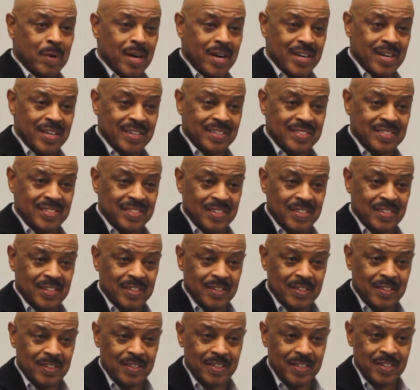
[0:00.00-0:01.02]
Parks.
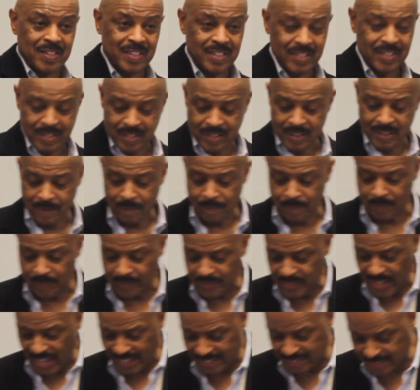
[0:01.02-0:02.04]

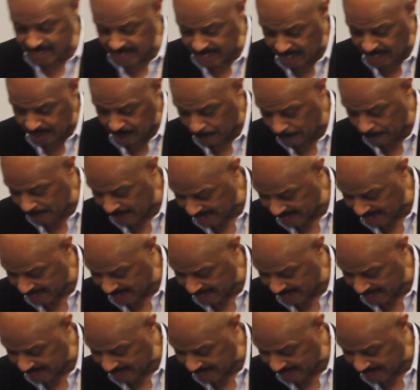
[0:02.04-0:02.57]
That's the other